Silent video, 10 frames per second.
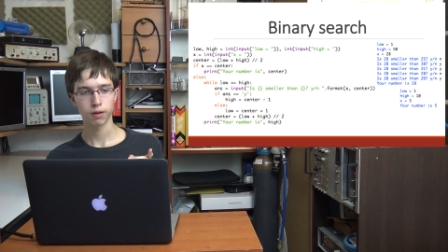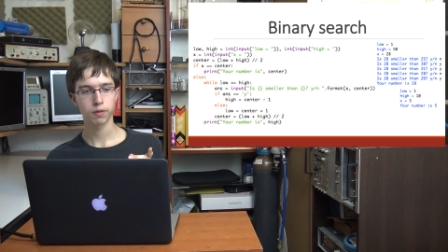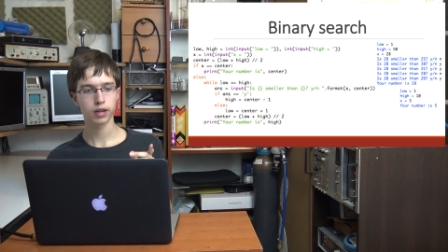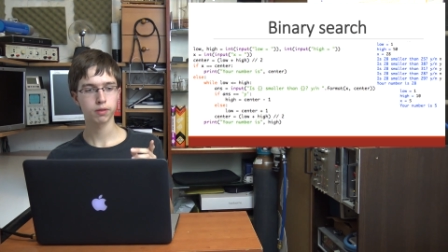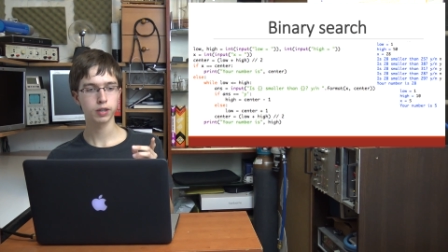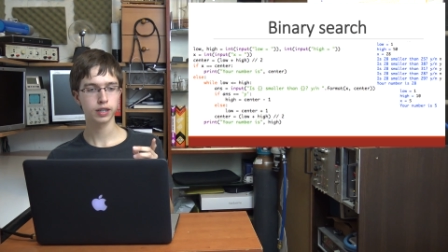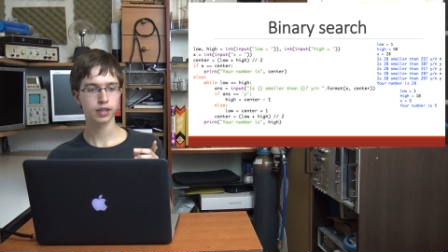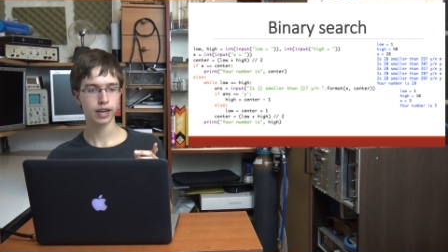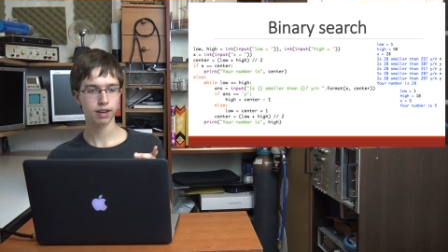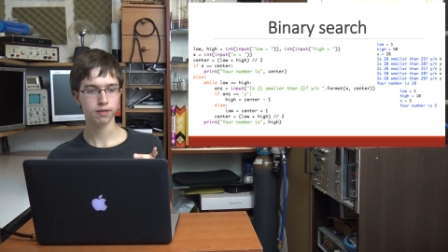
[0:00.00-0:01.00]
where we
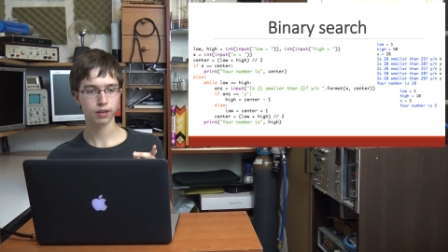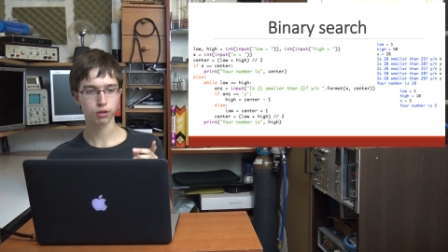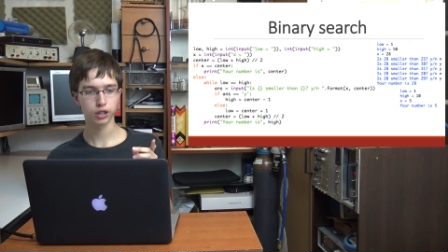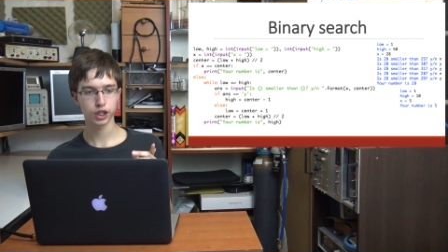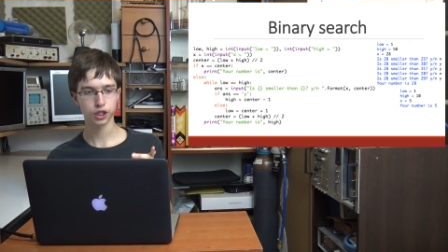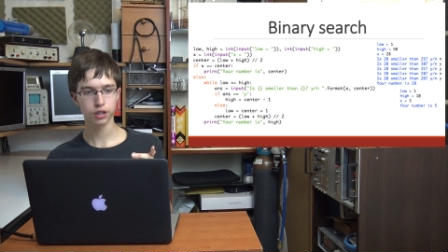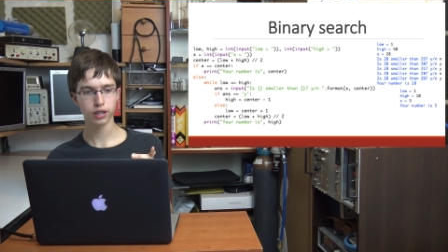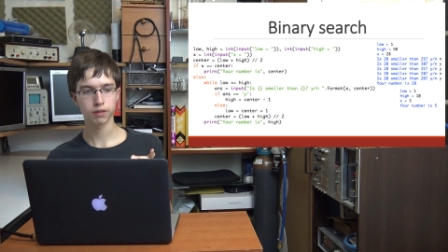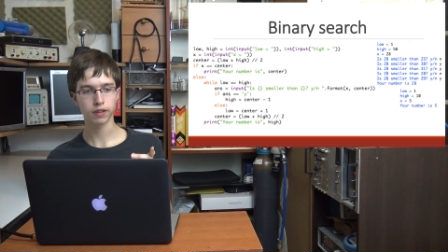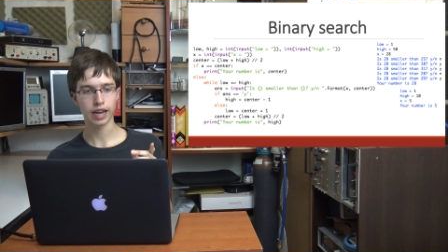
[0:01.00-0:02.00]
have condition
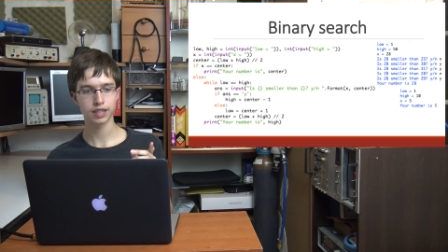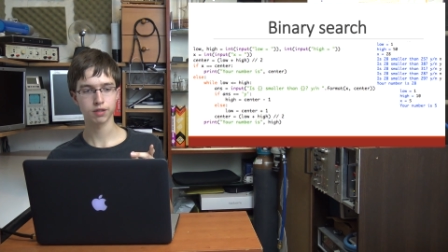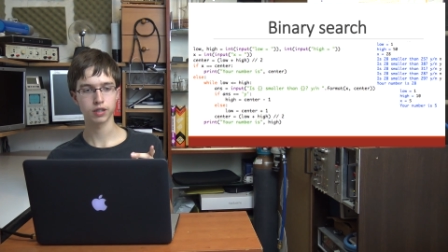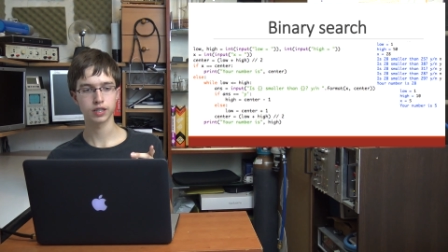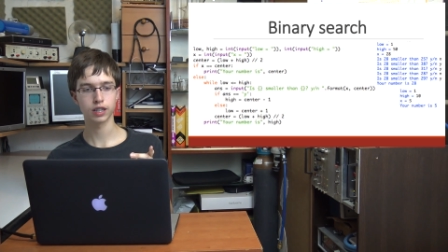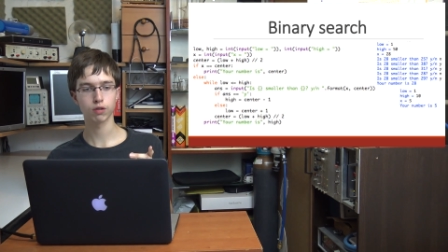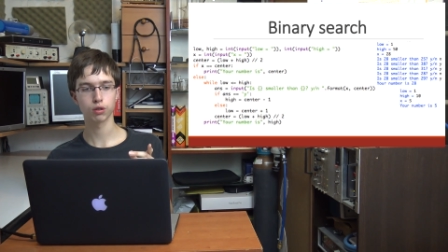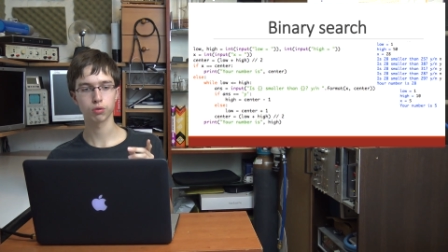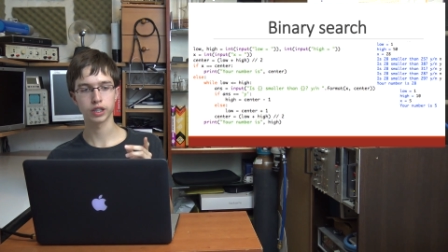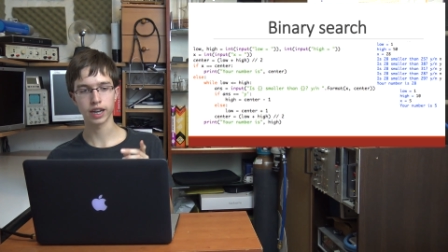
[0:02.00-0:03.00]
if answer is equal
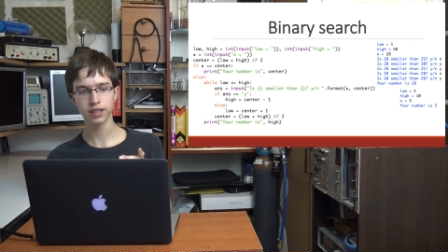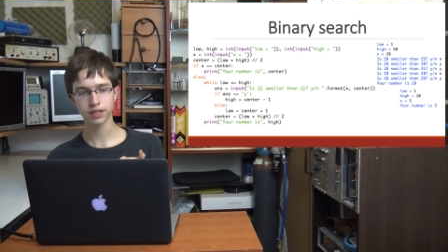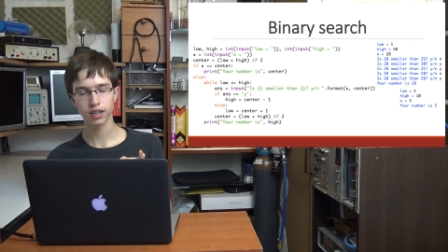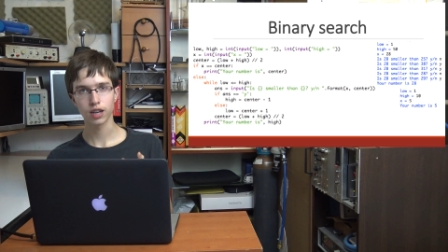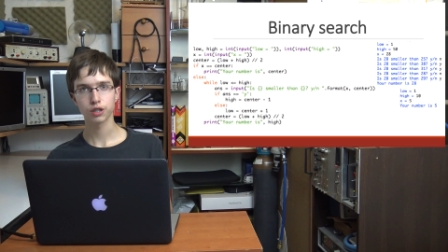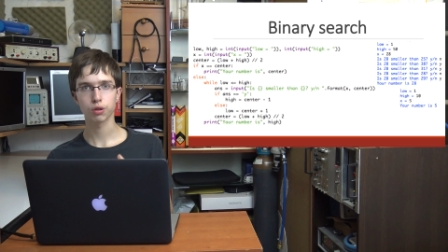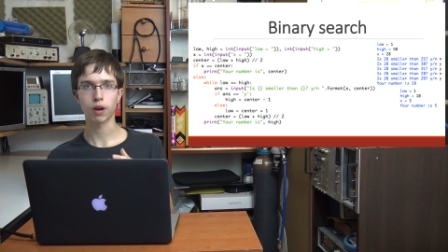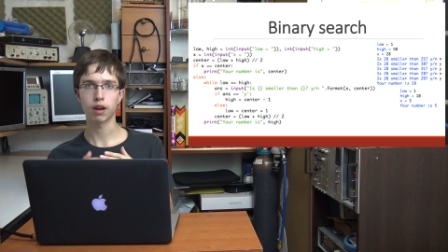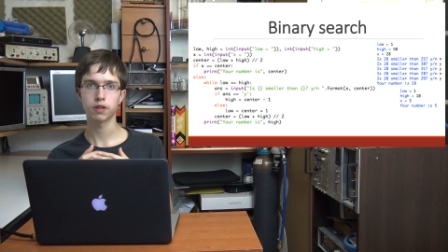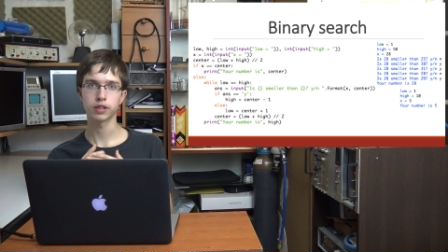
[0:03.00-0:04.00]
to yes, so
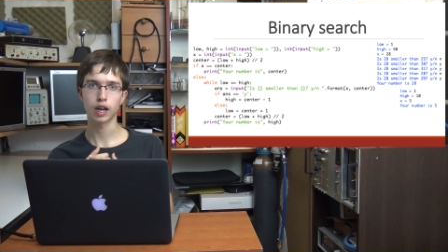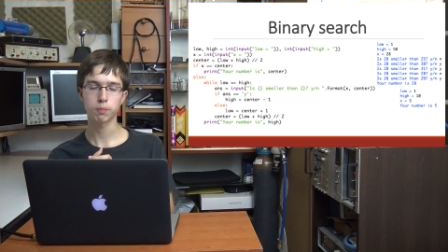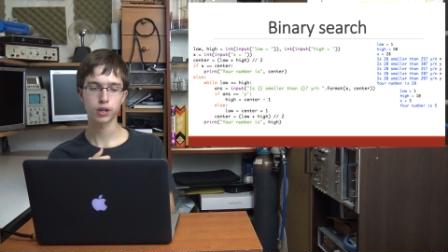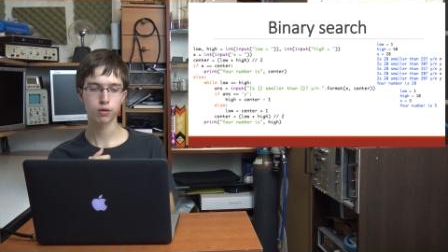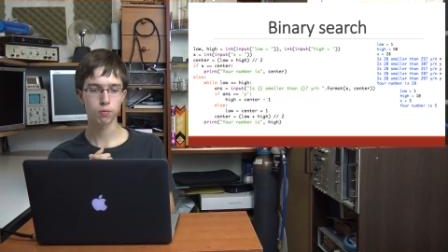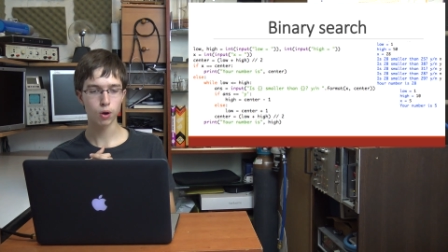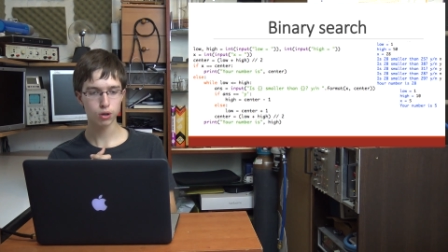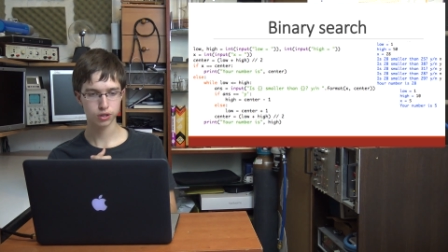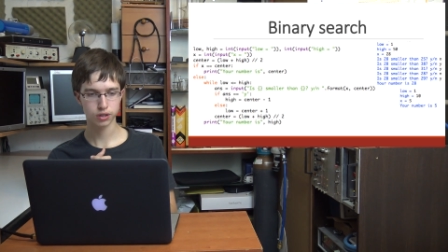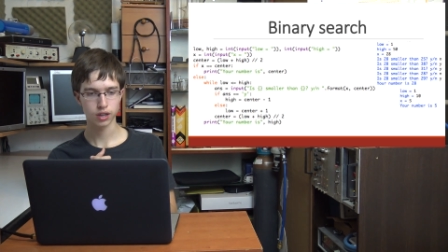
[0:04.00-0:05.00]
our number
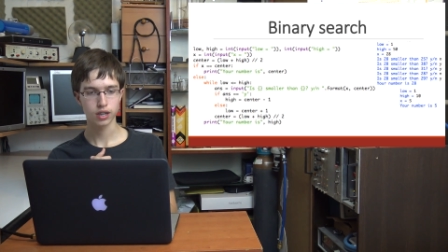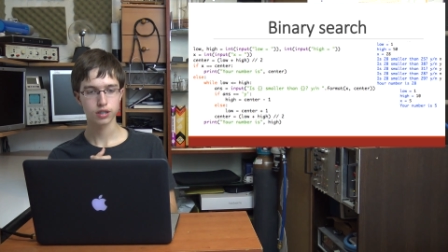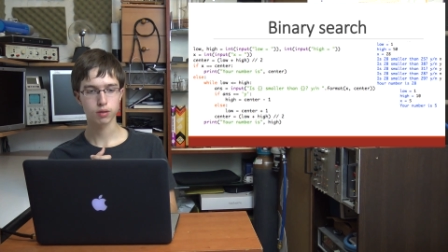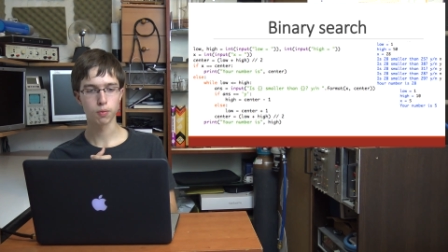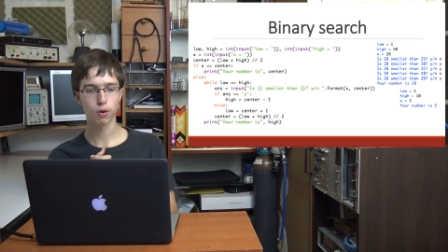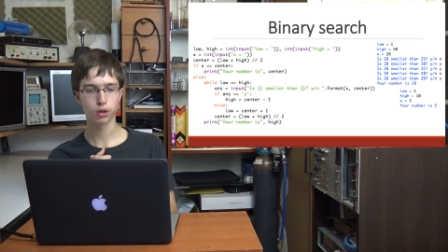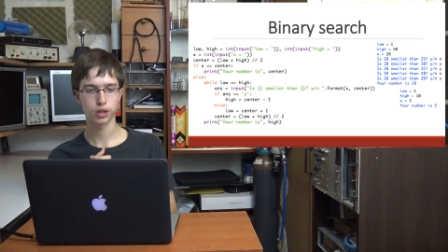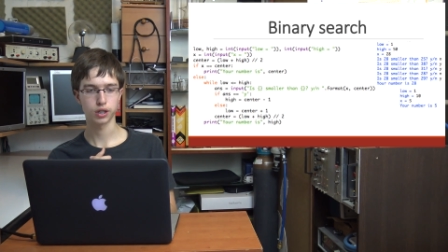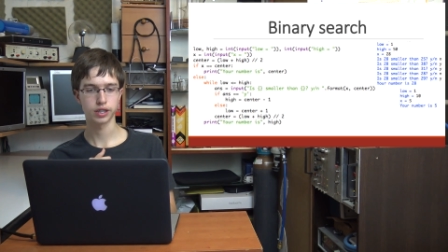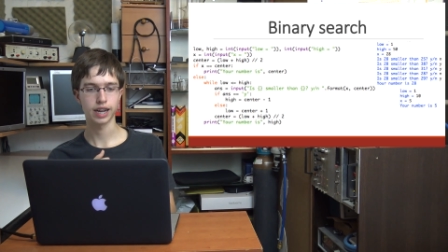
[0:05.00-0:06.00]
was
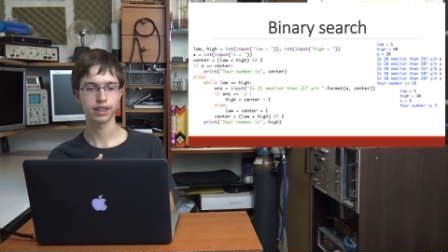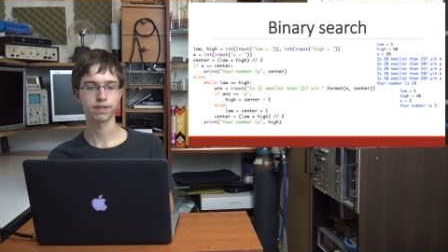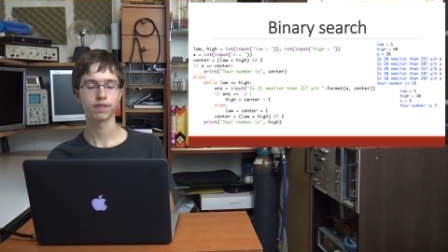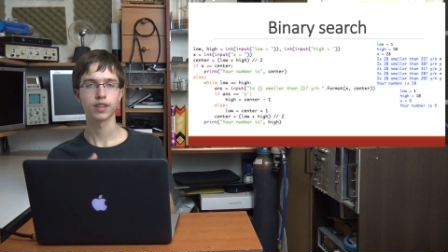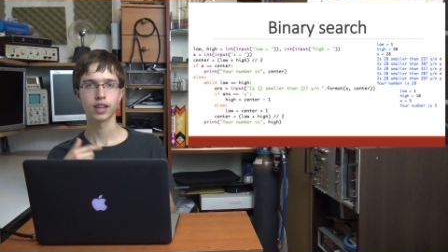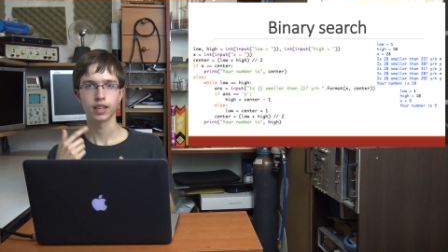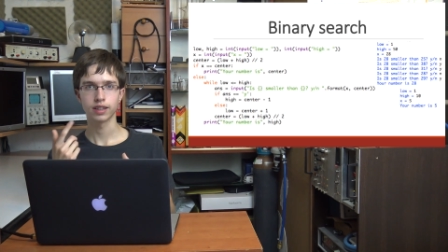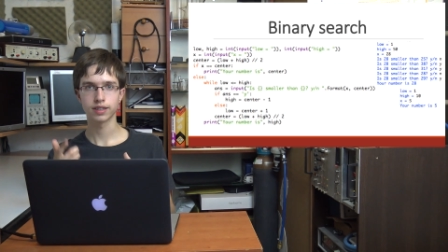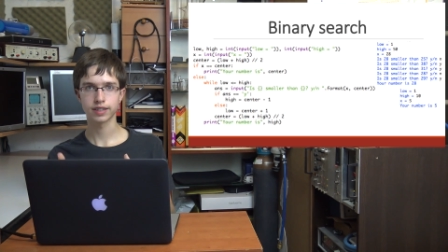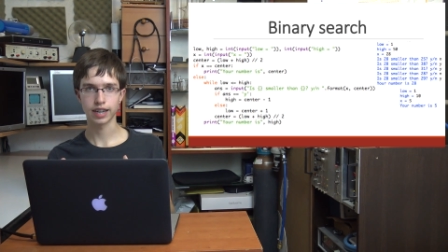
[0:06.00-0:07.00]
smaller than
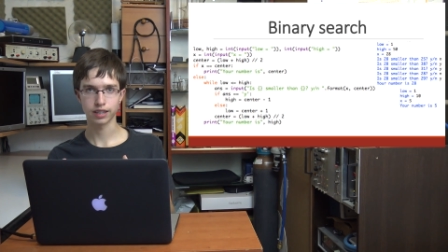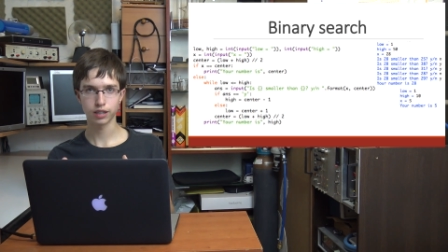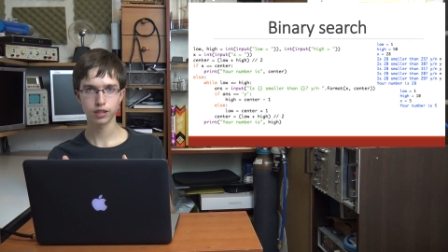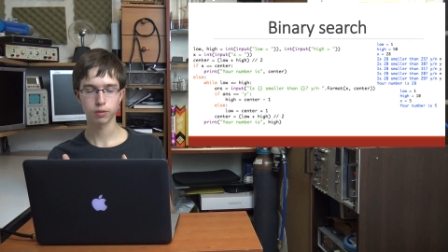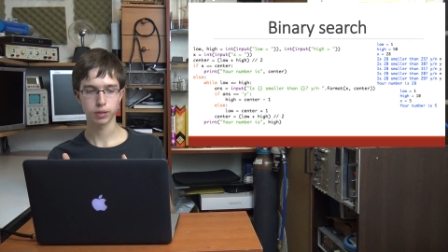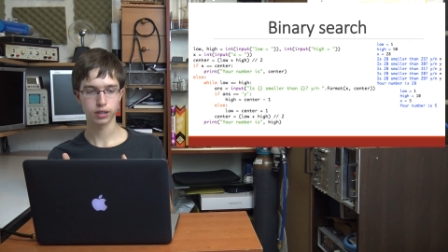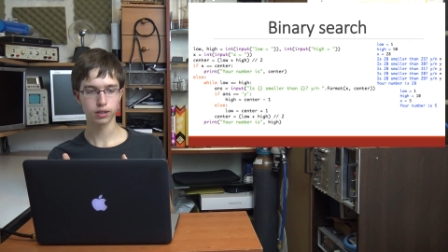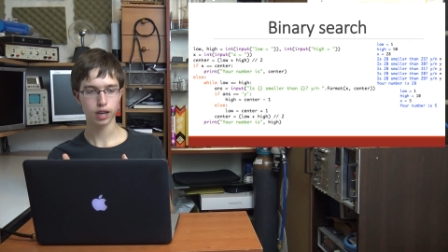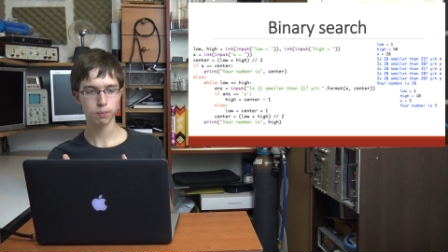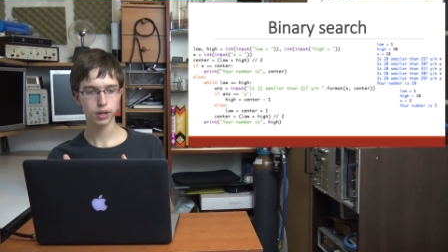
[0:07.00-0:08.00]
the center, the middle
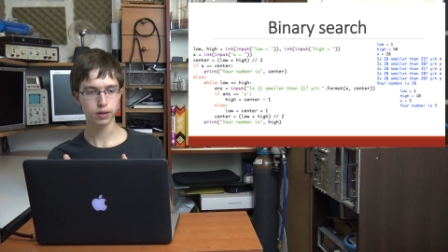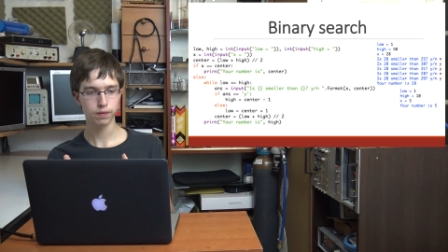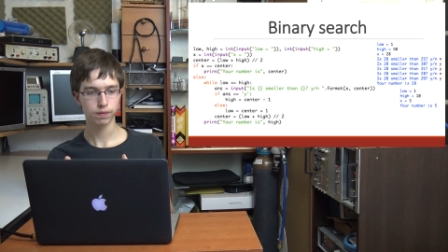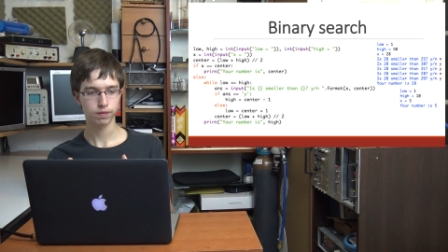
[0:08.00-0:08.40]
number,